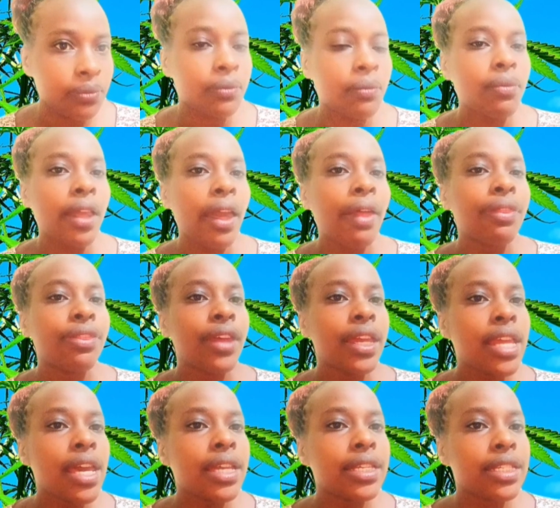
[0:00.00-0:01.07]

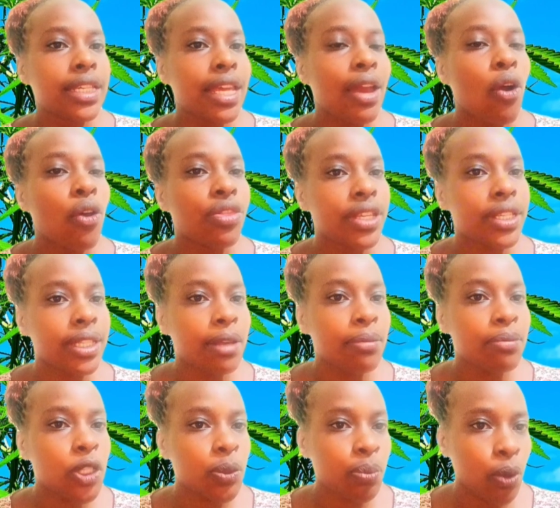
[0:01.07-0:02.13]
Then on the same
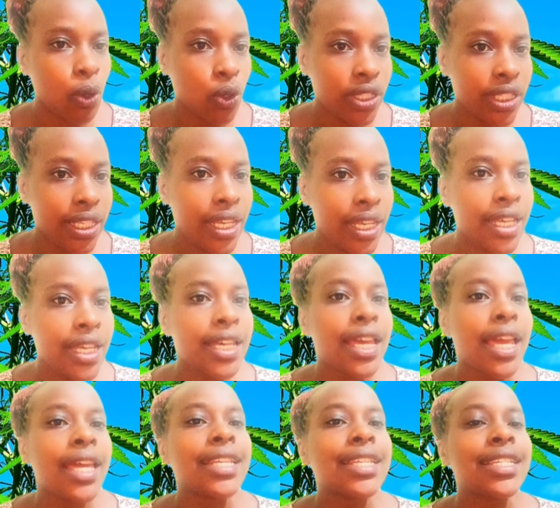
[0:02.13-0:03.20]
spot,
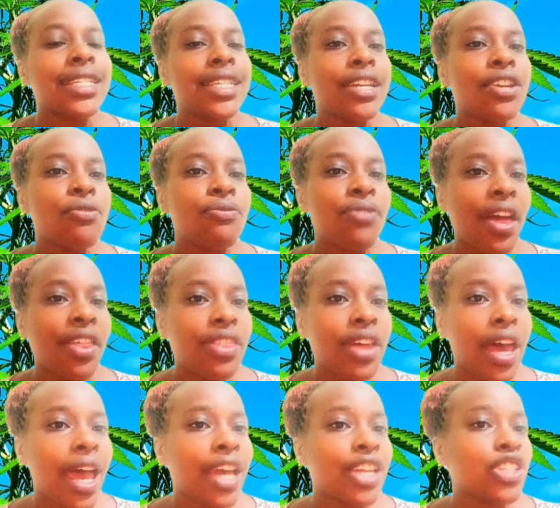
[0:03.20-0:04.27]
dig further
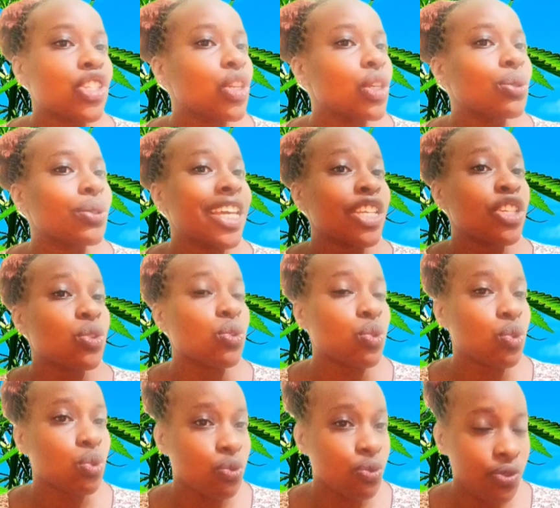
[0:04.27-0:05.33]
until you get to 2
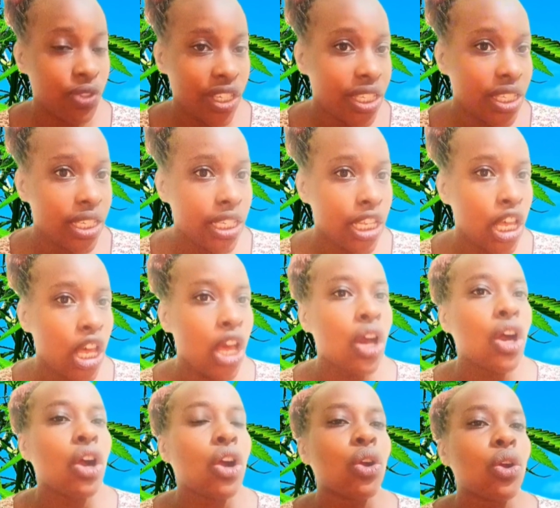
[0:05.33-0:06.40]
feet.
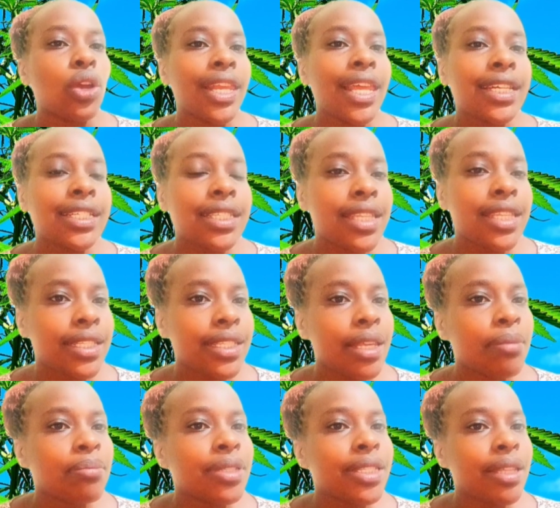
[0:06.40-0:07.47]
Collect the
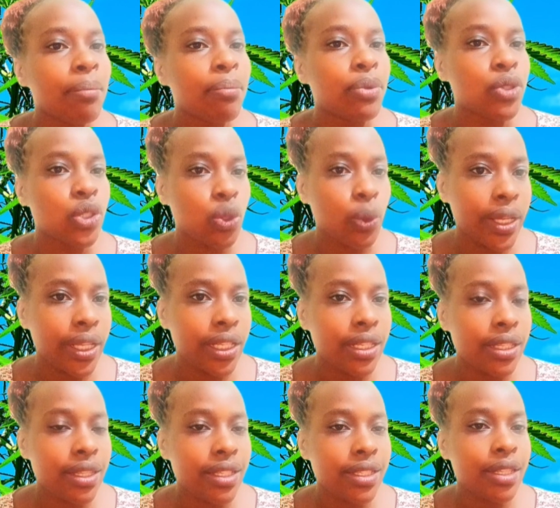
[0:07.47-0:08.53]

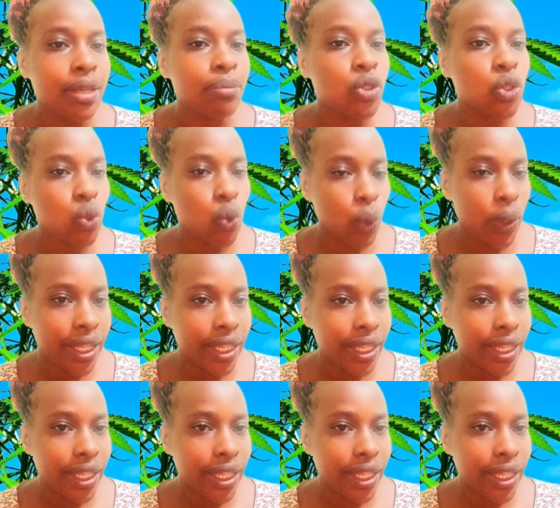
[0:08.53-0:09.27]
same soil,